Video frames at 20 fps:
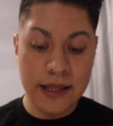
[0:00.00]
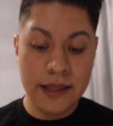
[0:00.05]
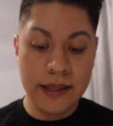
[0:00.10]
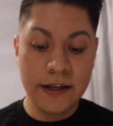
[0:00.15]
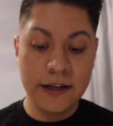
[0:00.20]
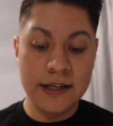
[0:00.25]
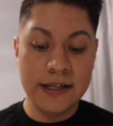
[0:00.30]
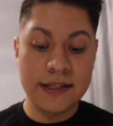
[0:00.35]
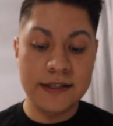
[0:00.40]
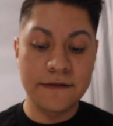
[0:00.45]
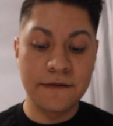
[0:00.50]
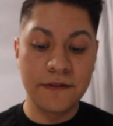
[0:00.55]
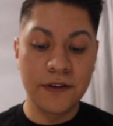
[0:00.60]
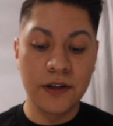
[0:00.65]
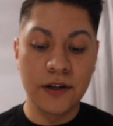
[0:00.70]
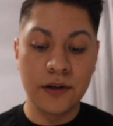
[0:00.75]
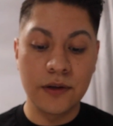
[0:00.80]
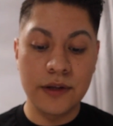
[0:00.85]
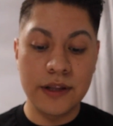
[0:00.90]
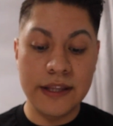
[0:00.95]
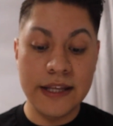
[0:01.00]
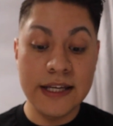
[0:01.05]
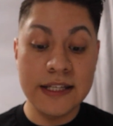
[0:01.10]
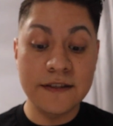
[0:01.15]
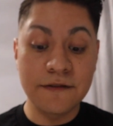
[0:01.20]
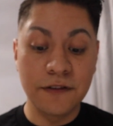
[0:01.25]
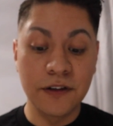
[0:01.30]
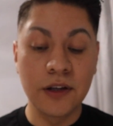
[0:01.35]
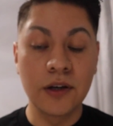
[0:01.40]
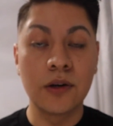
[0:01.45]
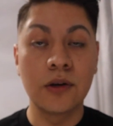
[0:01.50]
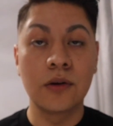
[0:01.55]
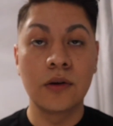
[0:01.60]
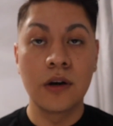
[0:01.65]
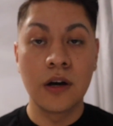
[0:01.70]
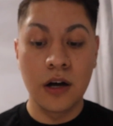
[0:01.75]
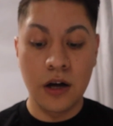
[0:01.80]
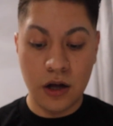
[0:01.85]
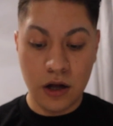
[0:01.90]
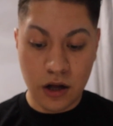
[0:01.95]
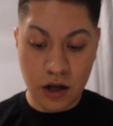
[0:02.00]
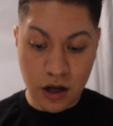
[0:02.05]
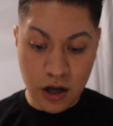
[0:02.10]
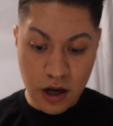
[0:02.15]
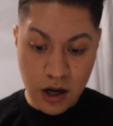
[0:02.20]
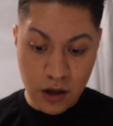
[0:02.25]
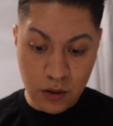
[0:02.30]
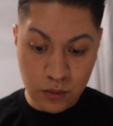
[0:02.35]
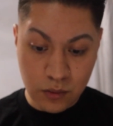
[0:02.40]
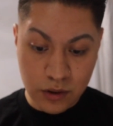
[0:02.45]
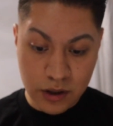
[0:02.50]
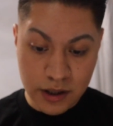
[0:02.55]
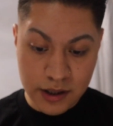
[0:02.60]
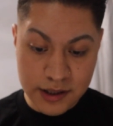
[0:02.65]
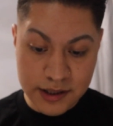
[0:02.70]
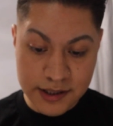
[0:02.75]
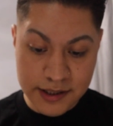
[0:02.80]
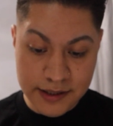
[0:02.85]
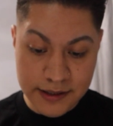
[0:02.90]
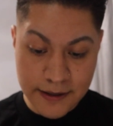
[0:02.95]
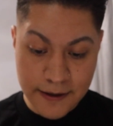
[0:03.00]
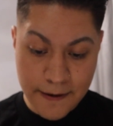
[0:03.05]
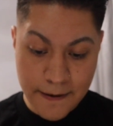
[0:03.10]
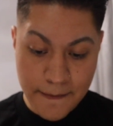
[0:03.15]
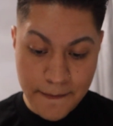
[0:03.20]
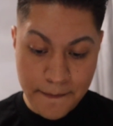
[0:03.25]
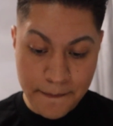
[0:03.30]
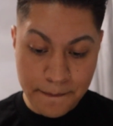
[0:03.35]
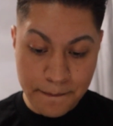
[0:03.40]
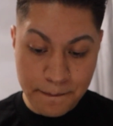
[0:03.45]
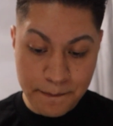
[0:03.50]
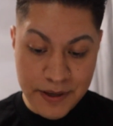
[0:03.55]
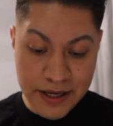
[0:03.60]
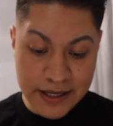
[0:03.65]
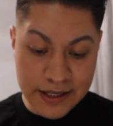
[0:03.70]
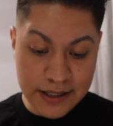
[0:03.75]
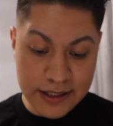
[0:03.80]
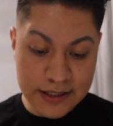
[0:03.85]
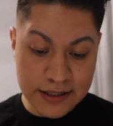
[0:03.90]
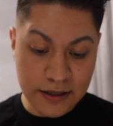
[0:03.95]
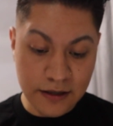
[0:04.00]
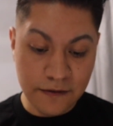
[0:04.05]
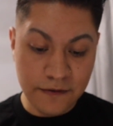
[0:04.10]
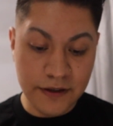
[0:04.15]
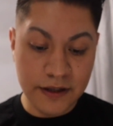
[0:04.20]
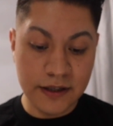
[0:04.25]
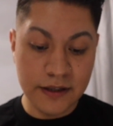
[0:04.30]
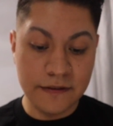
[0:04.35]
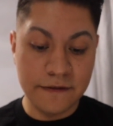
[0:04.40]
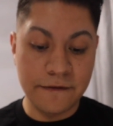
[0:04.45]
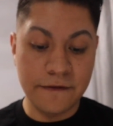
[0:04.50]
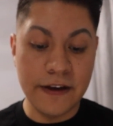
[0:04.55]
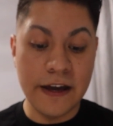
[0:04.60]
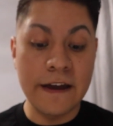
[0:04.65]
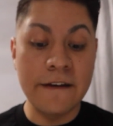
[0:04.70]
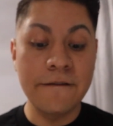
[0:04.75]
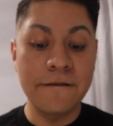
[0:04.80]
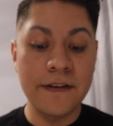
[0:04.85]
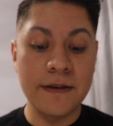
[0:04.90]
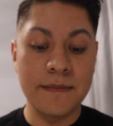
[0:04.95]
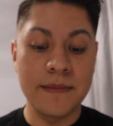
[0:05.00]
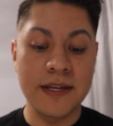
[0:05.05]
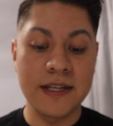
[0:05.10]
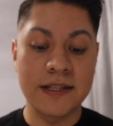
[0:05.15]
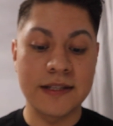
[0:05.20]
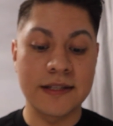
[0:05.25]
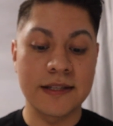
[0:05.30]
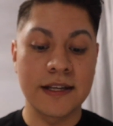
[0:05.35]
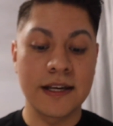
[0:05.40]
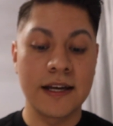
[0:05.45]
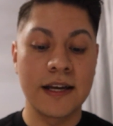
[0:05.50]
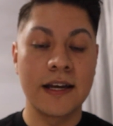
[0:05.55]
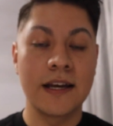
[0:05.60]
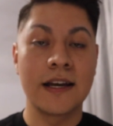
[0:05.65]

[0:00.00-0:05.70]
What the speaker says: This flow all works because of a infamous